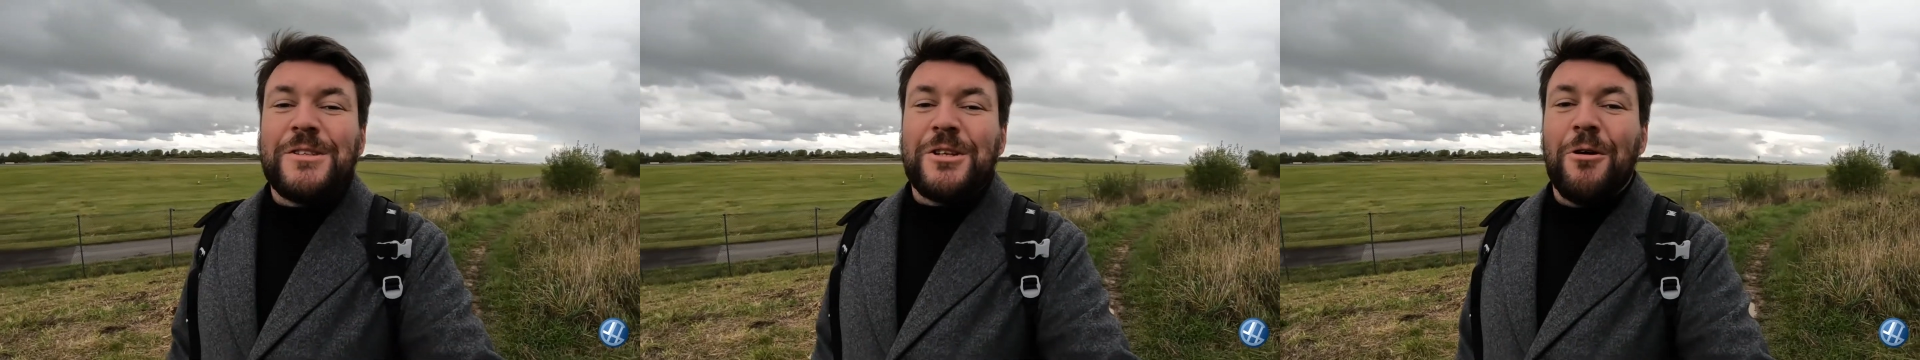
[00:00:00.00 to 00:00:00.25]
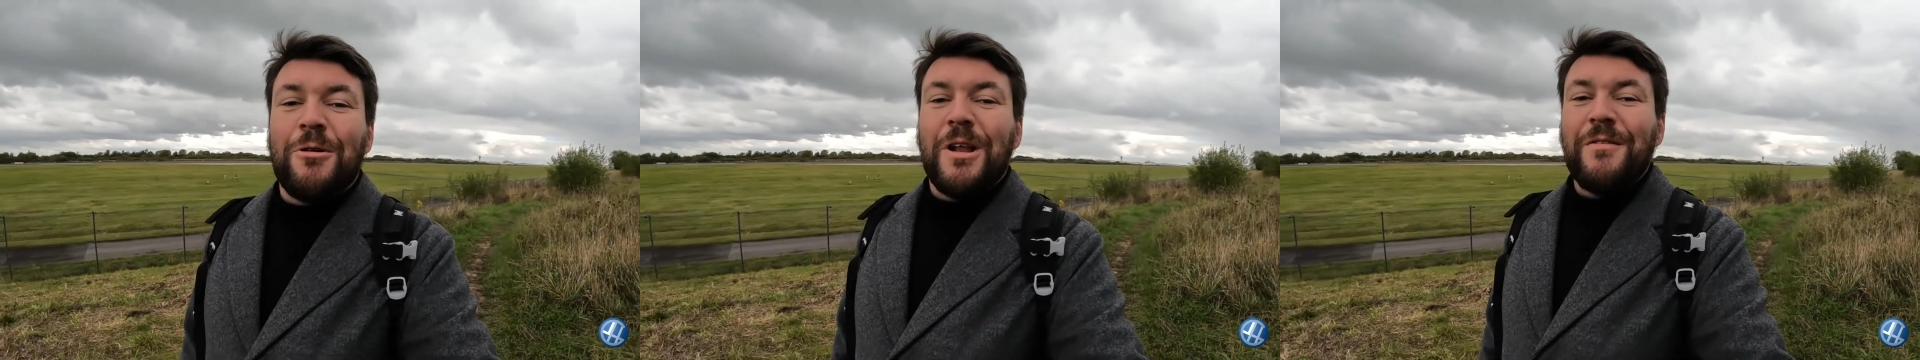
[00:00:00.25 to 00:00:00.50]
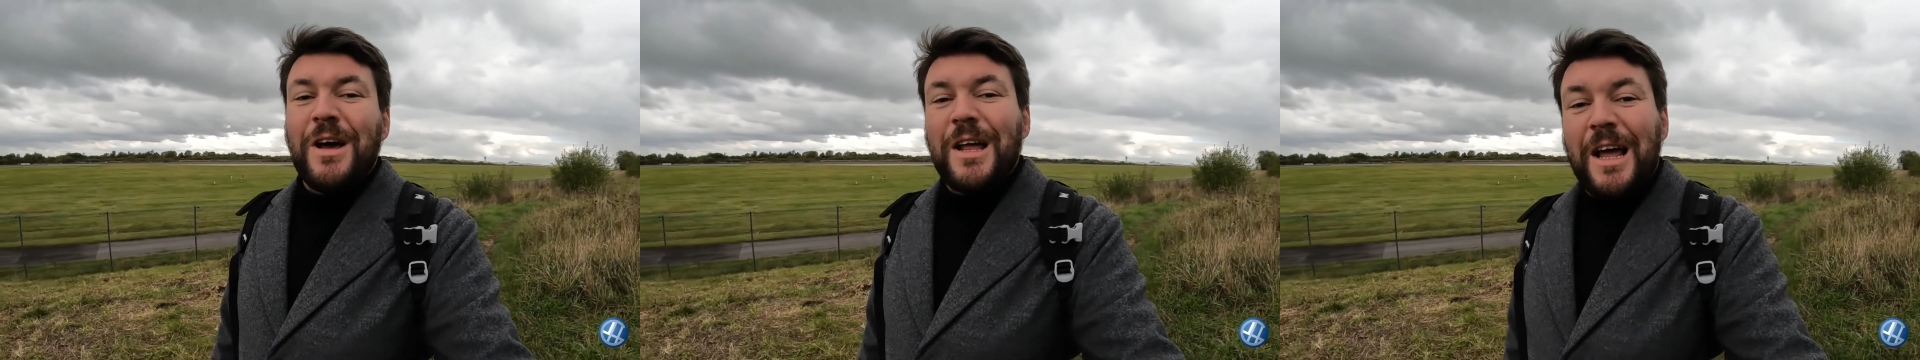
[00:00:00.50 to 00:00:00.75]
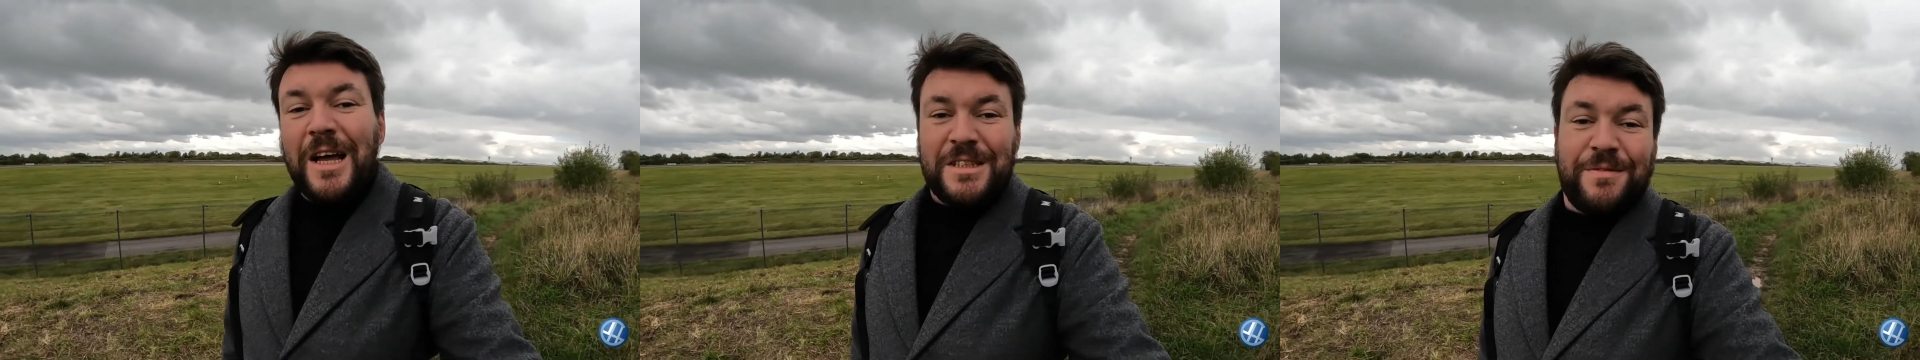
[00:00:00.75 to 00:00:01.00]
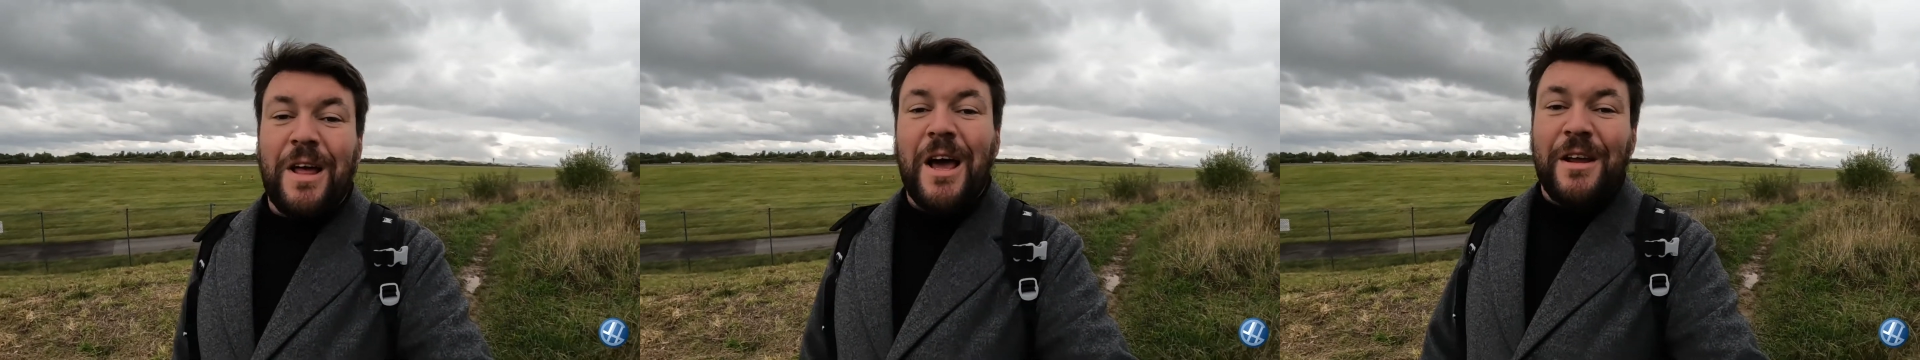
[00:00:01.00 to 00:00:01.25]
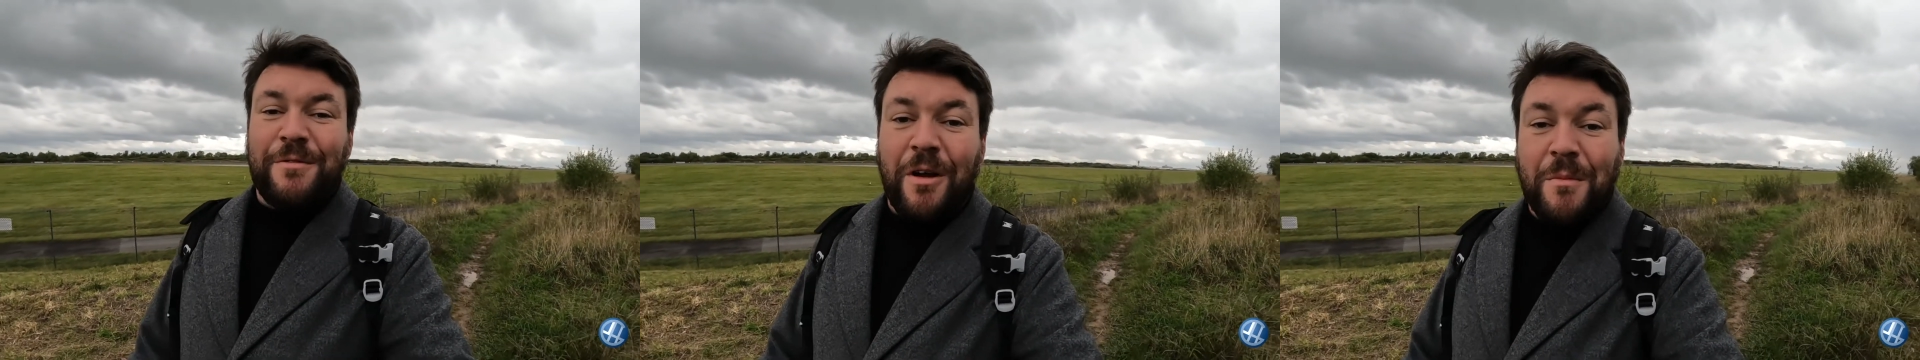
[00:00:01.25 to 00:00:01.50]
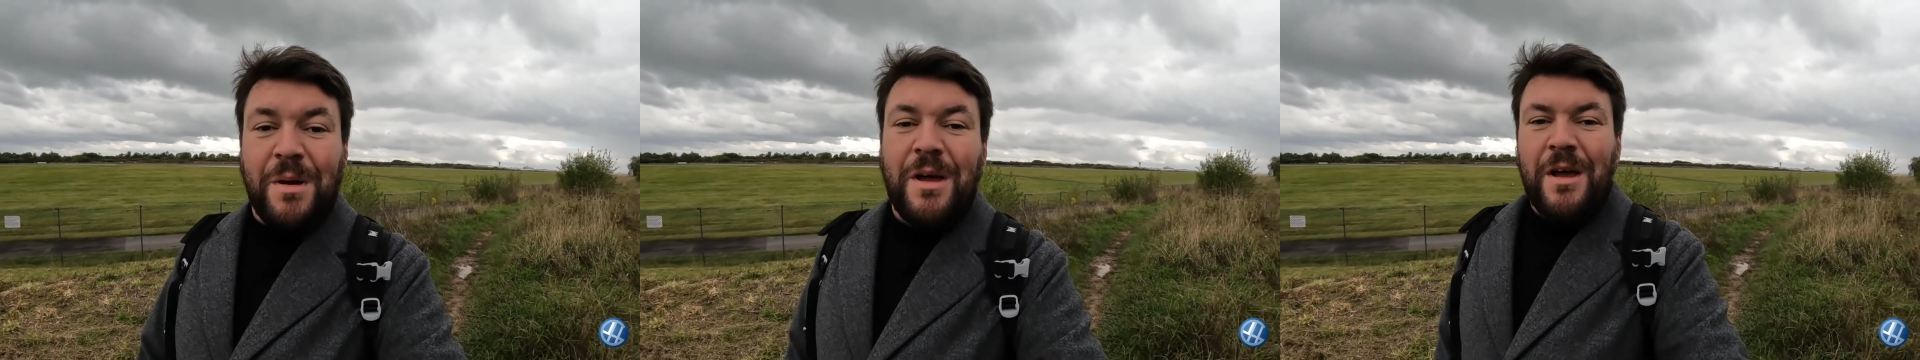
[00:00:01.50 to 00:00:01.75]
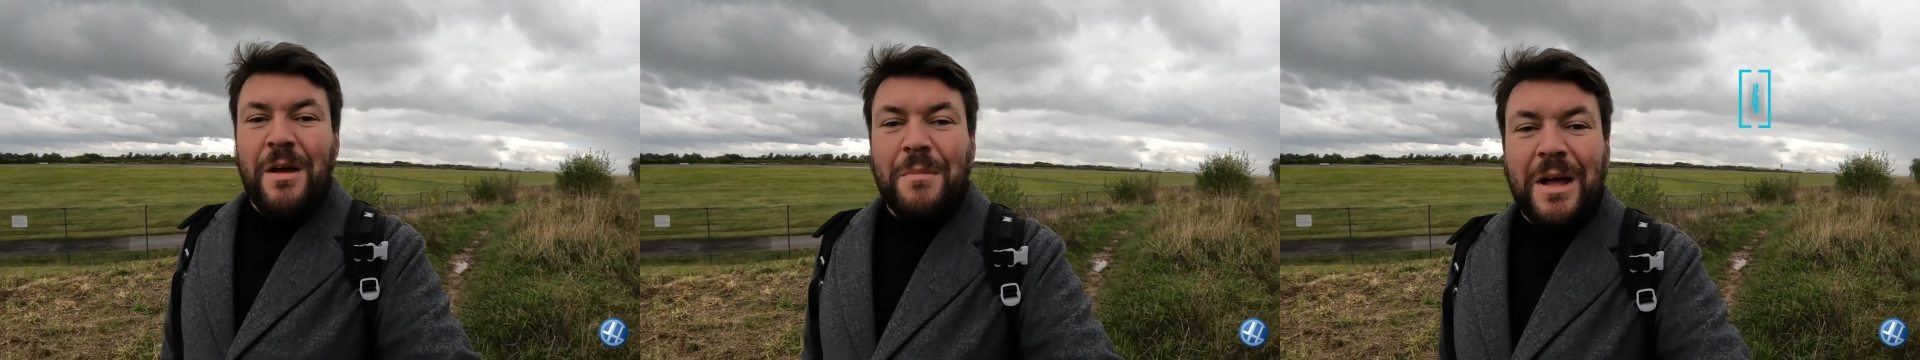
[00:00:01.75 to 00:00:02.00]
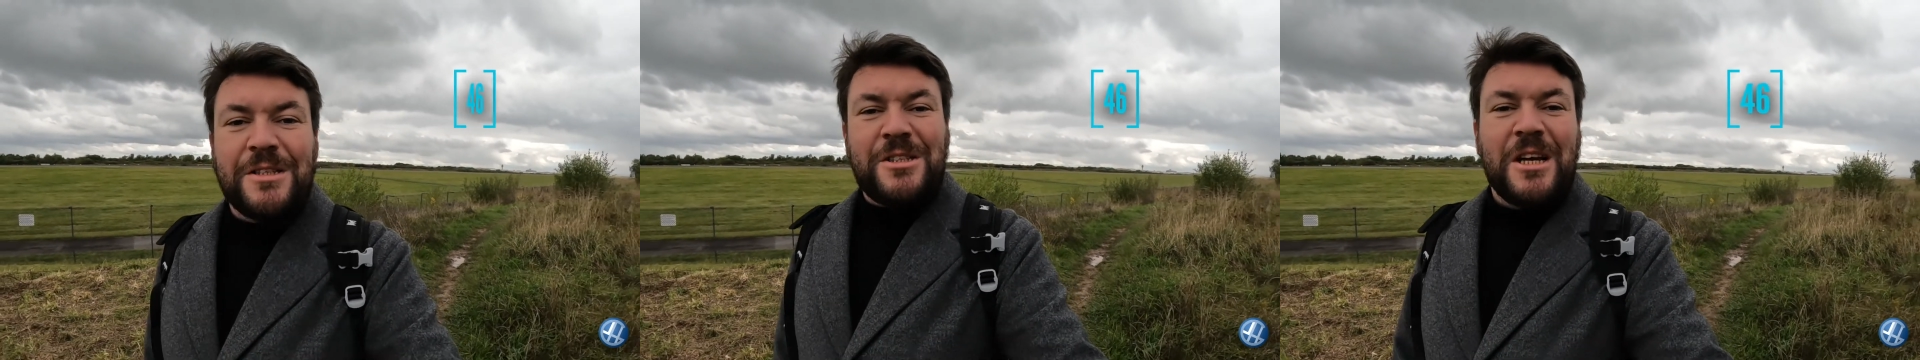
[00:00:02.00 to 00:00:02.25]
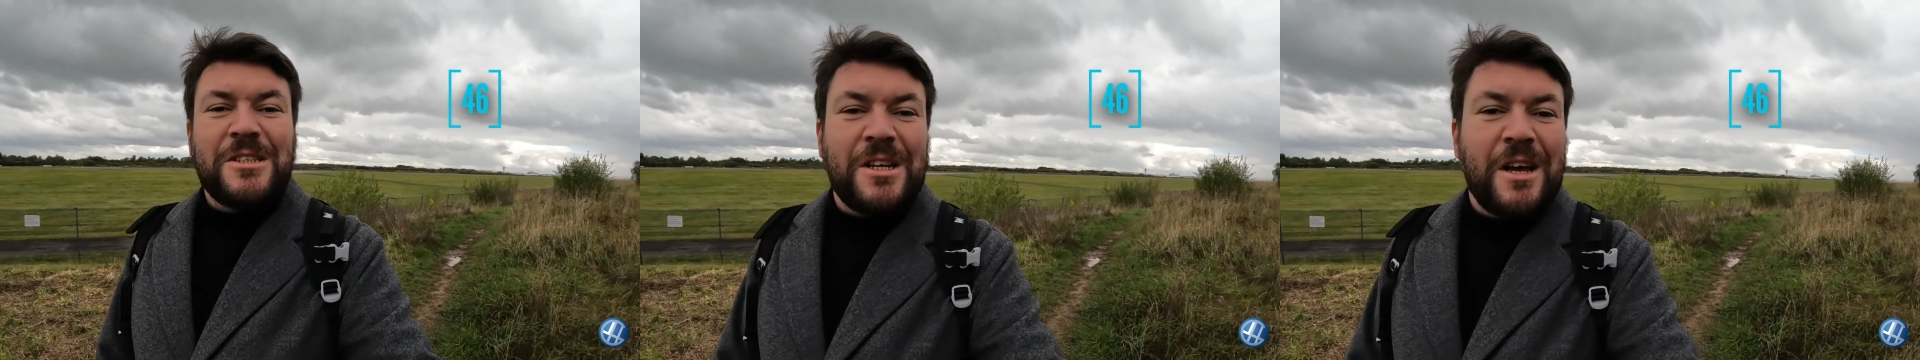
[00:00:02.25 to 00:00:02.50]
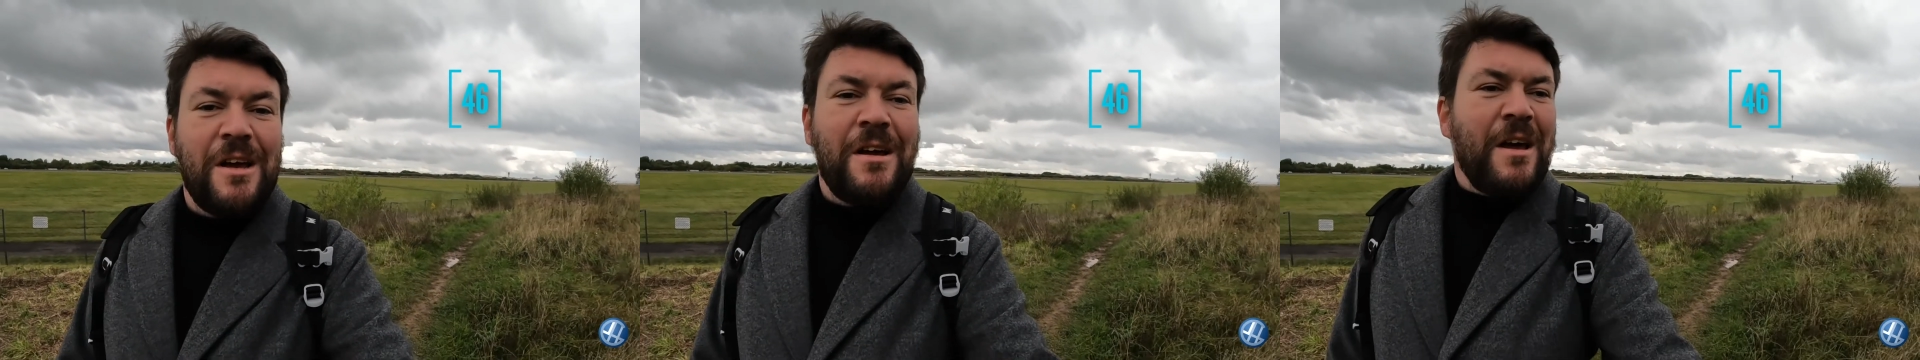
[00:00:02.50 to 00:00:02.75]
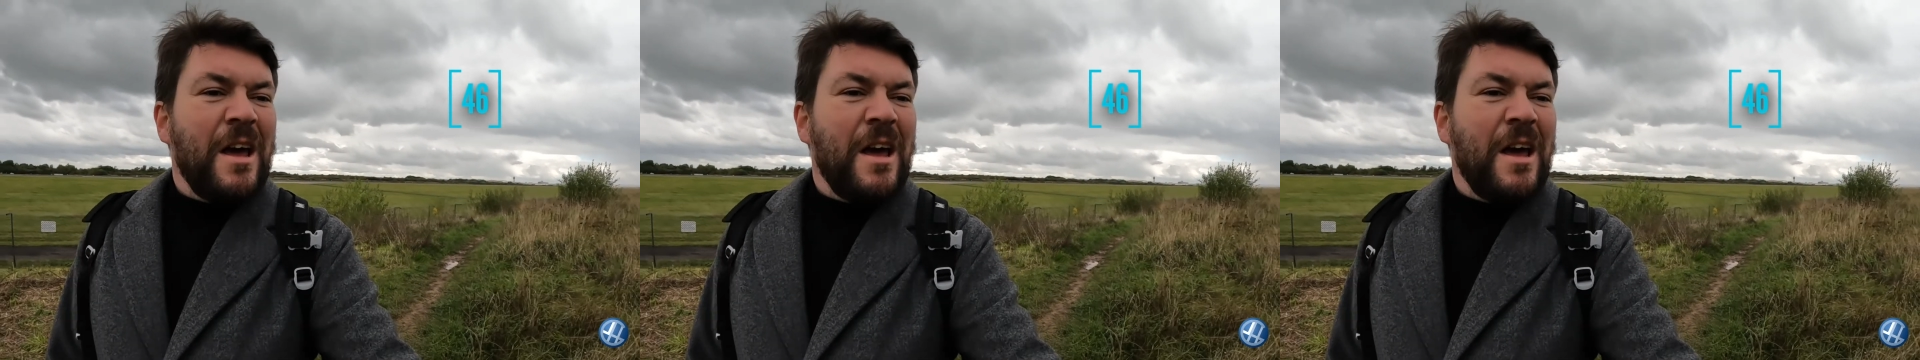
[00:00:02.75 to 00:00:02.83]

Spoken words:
total of airlines flying from Manchester